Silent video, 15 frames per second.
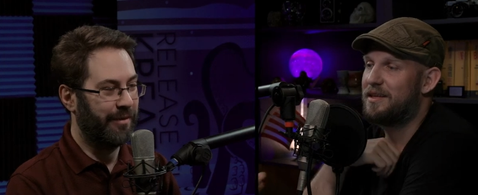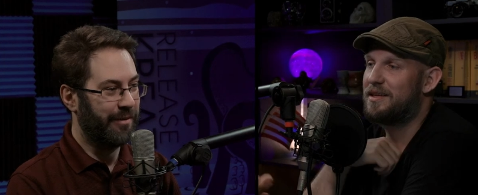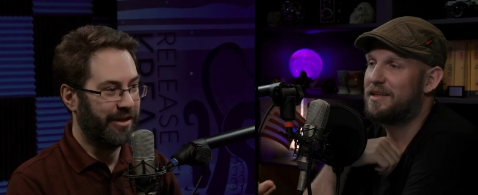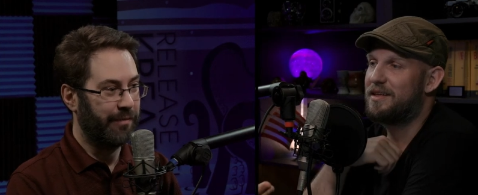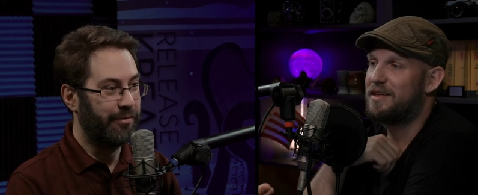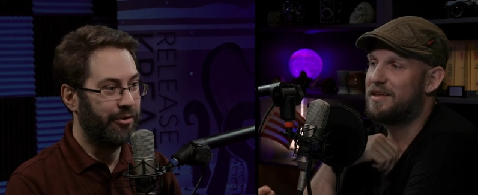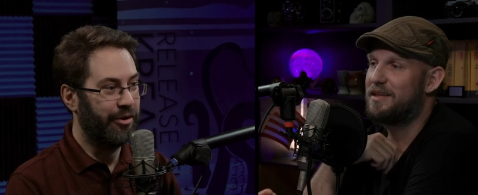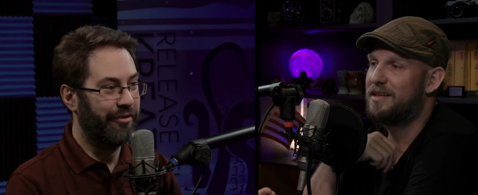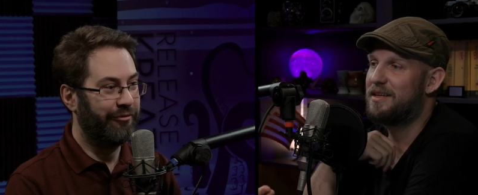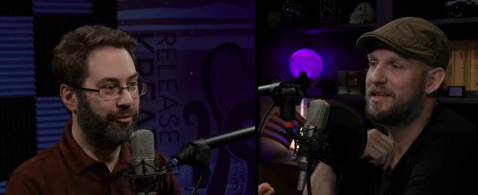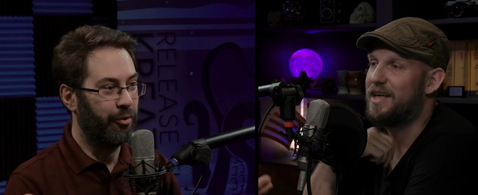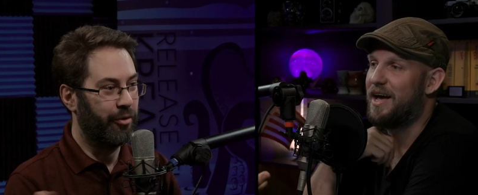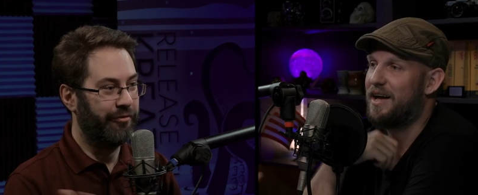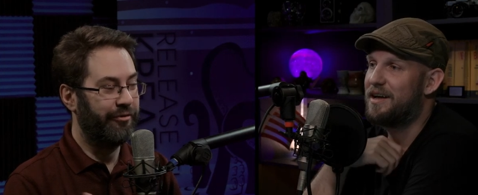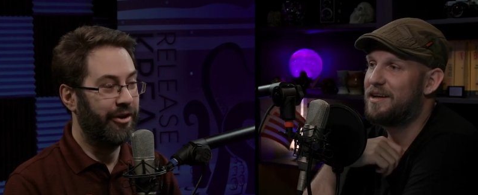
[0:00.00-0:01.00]
Speaker 1: on my computer
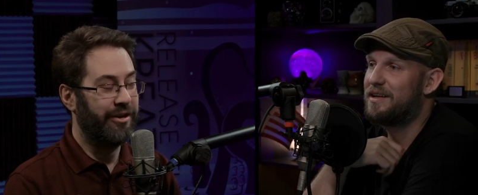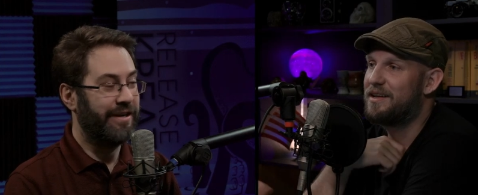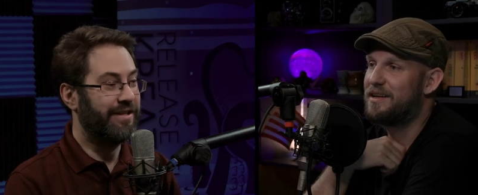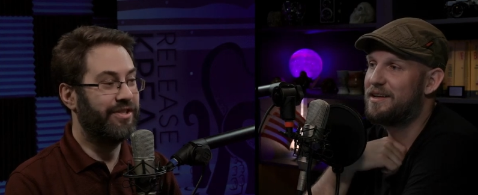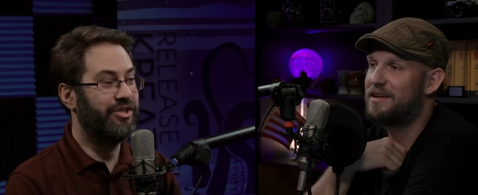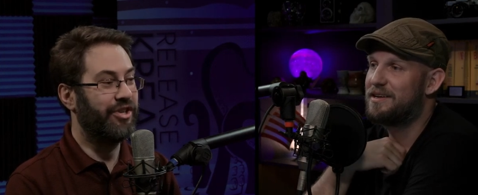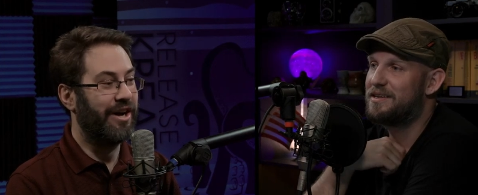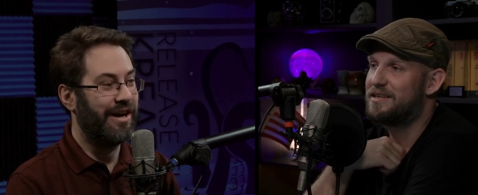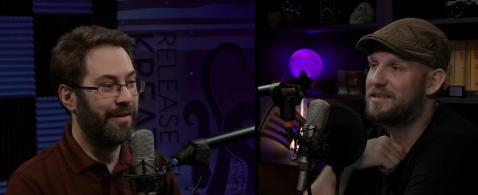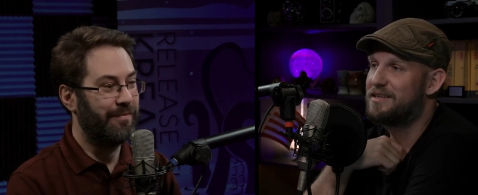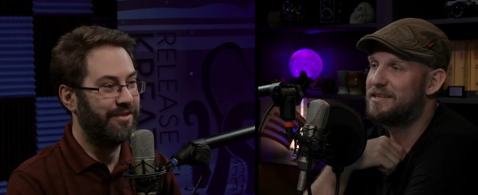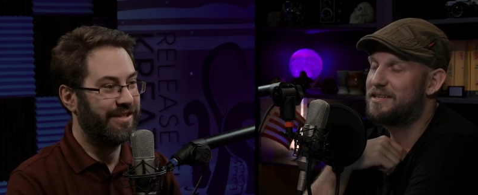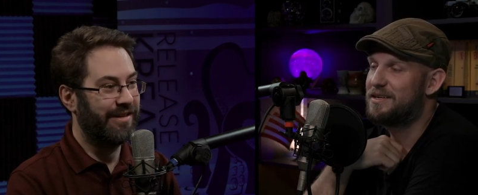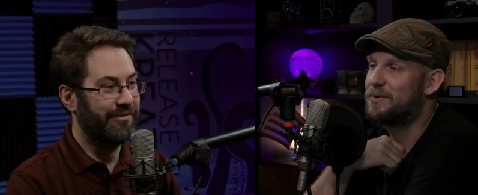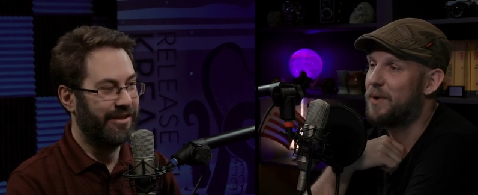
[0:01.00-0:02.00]
for yeah. various
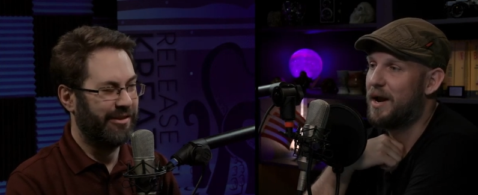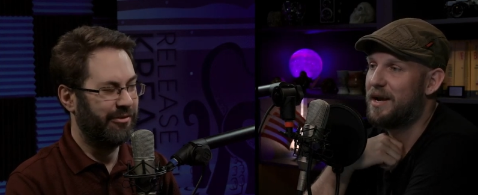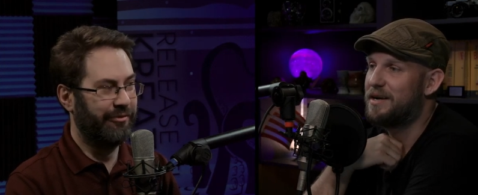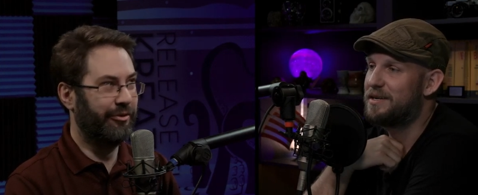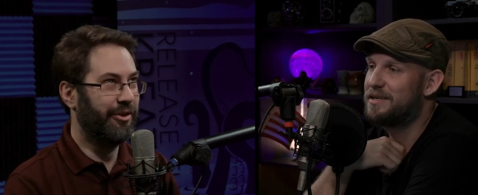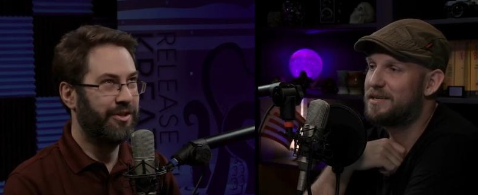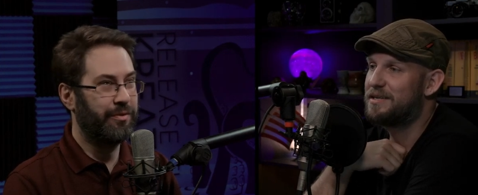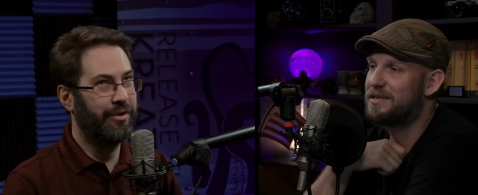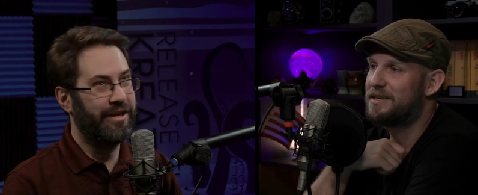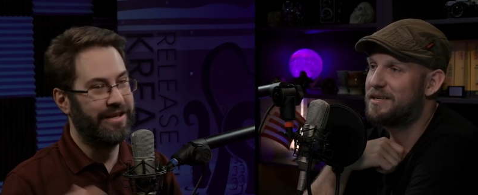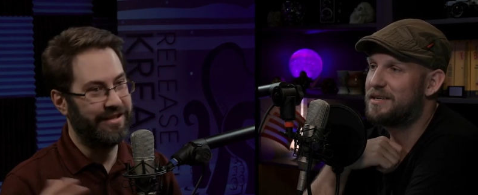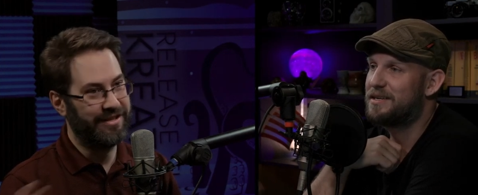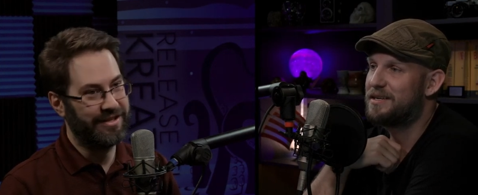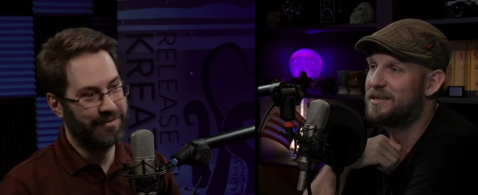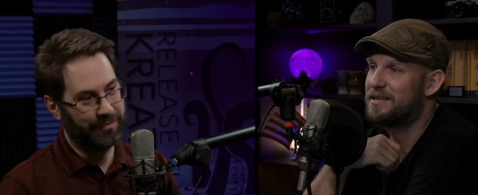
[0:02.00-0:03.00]
jobs. I'm like, right. well, for this one I
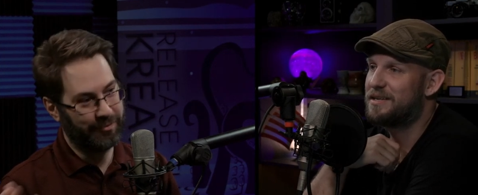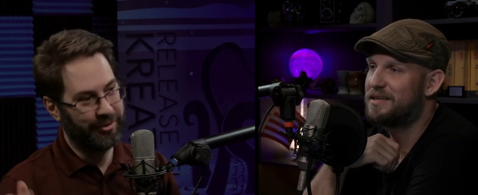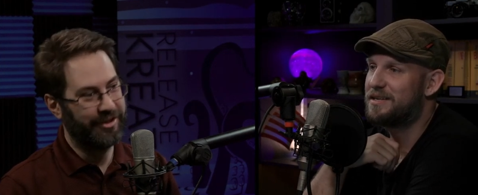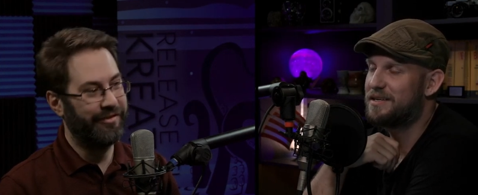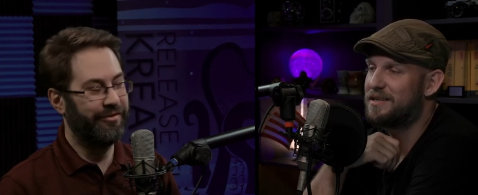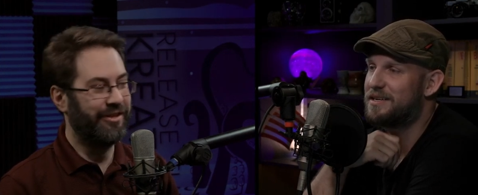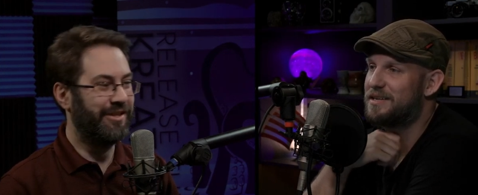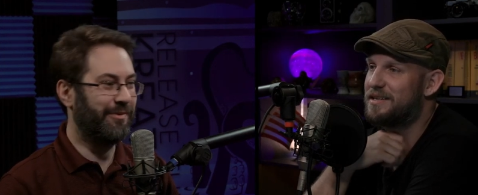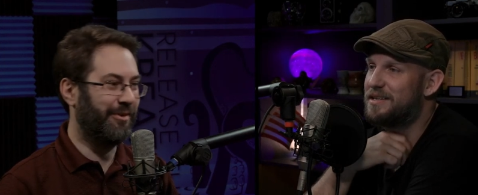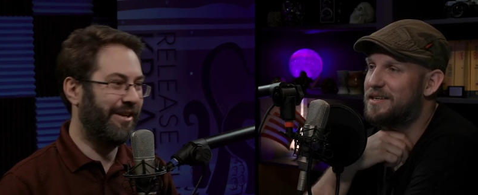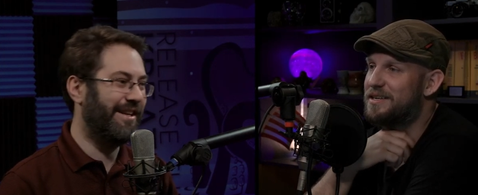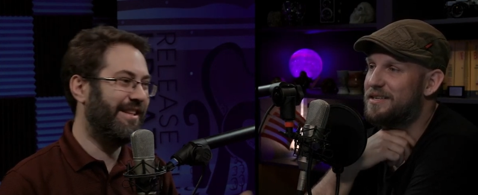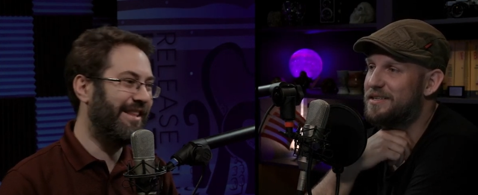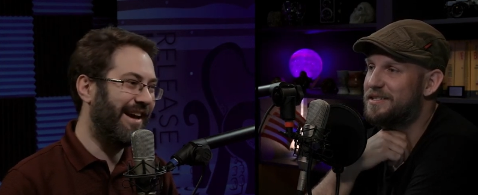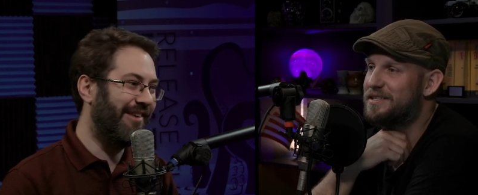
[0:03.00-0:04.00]
need this one, and for this one I
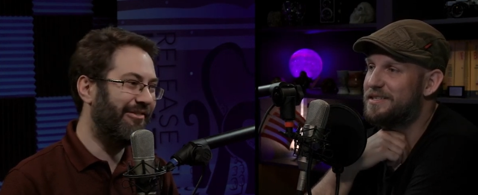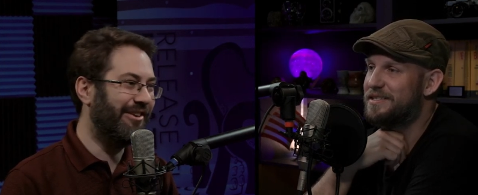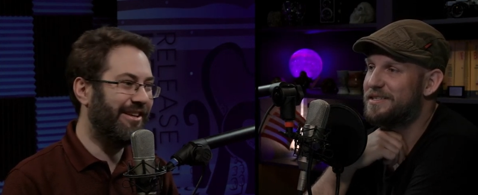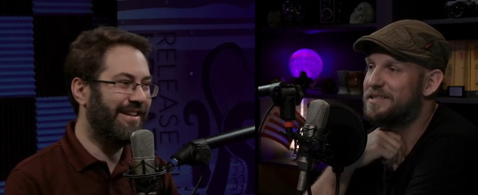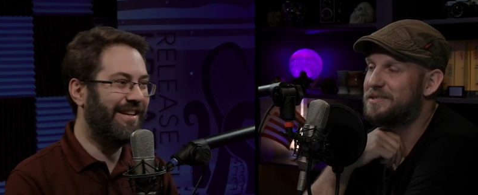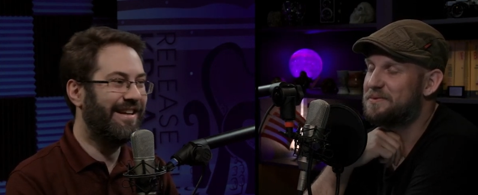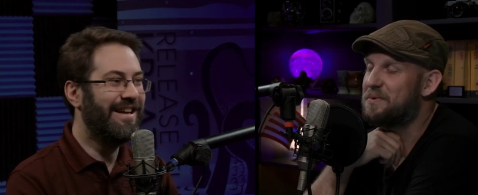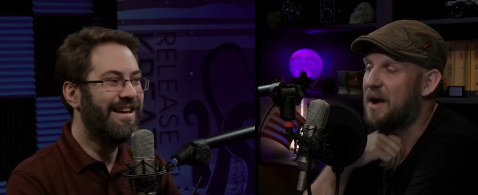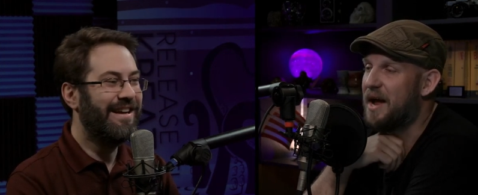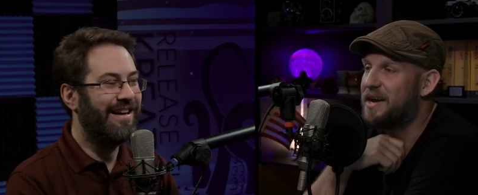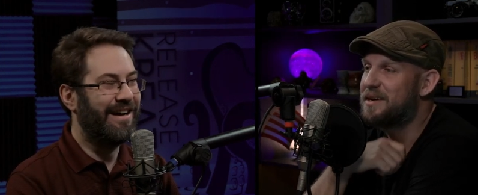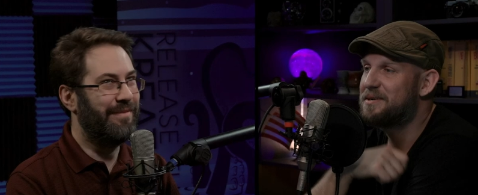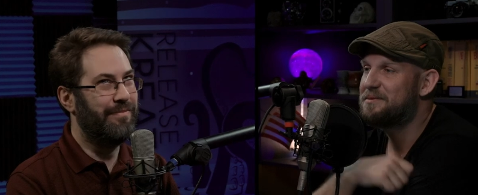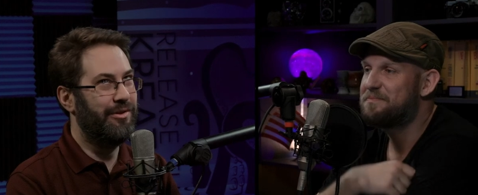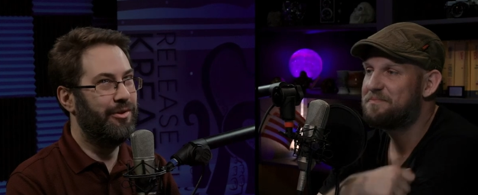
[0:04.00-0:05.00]
need that one, and like, right.
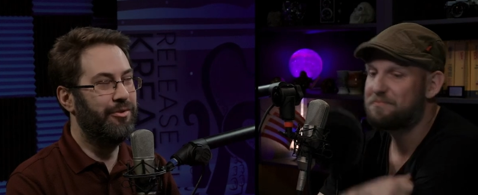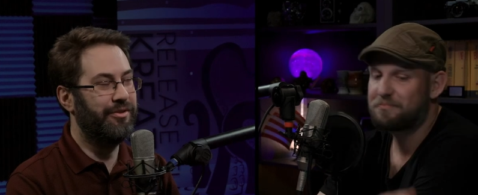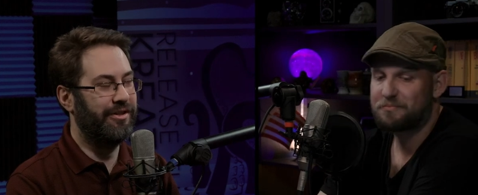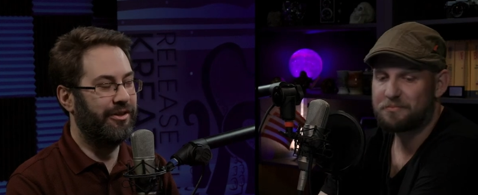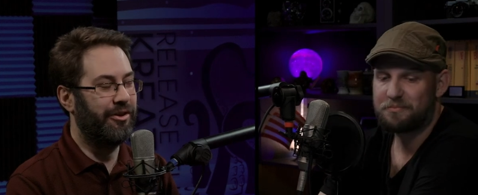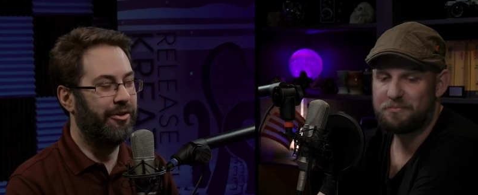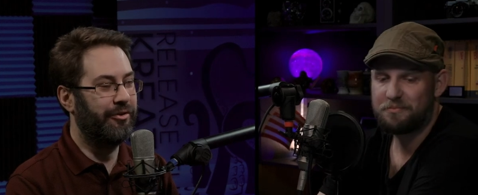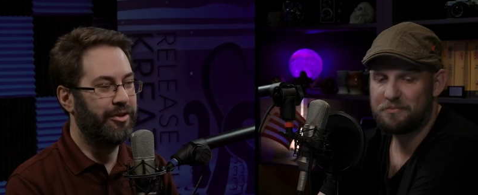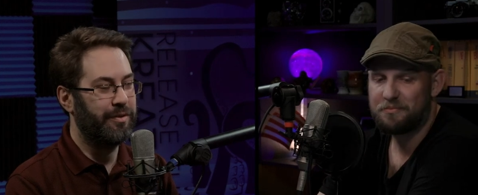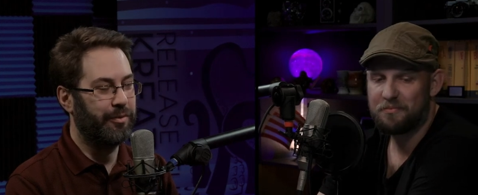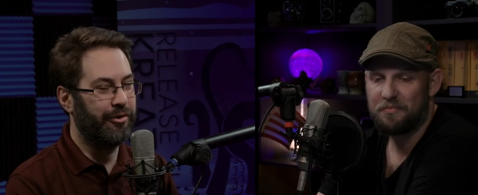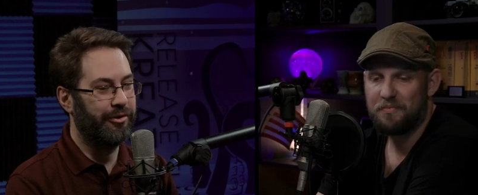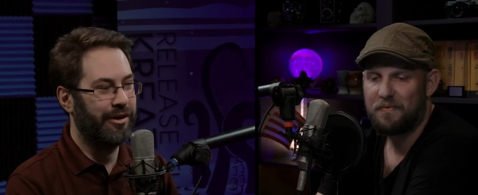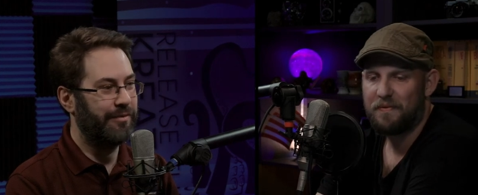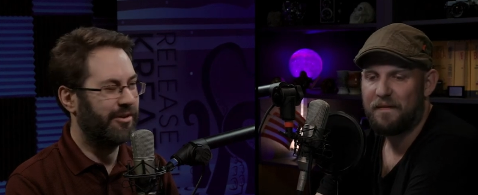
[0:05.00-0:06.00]
I'm using all these
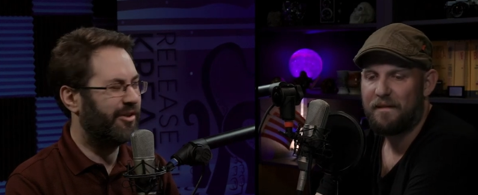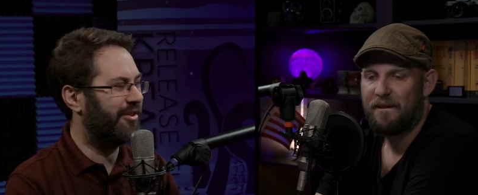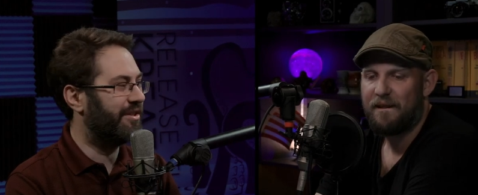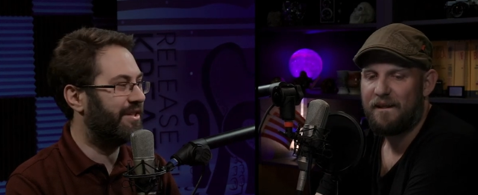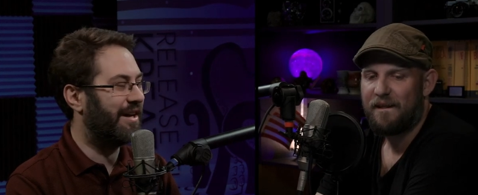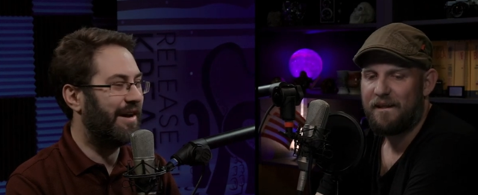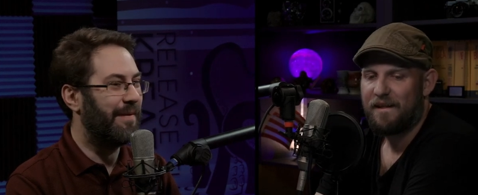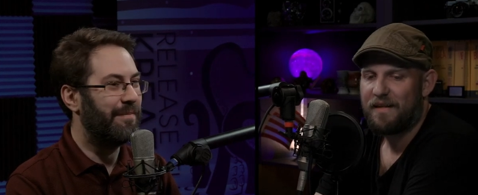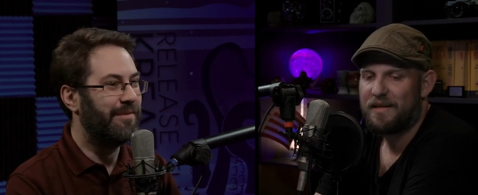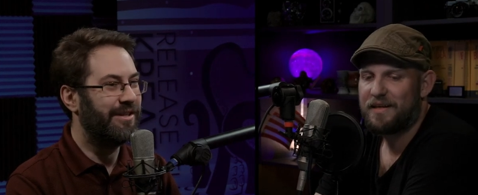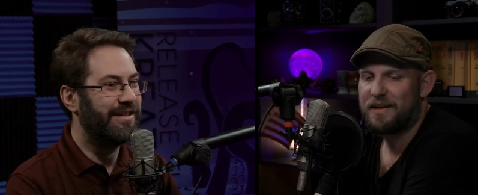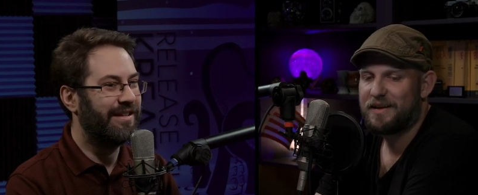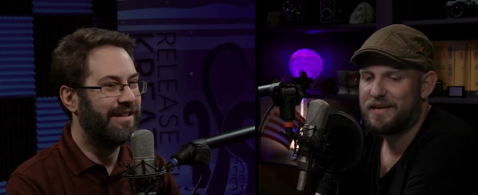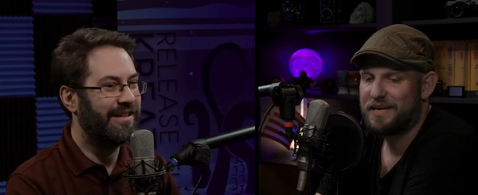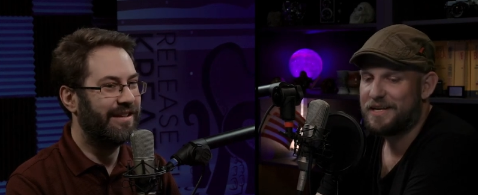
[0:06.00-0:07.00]
programs all the time.
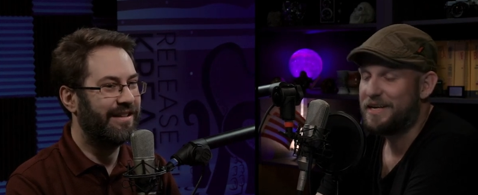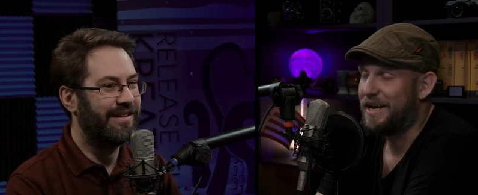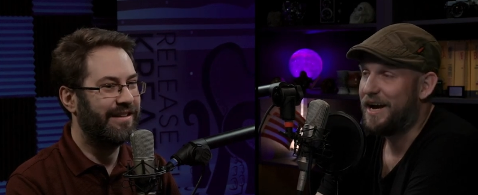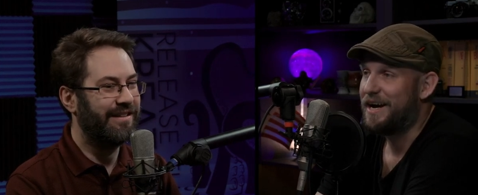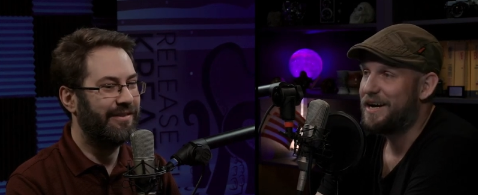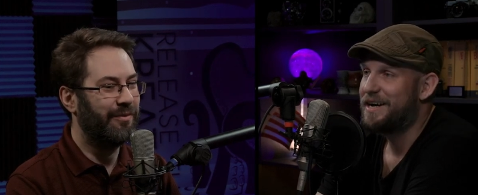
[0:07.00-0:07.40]
But uh, yeah.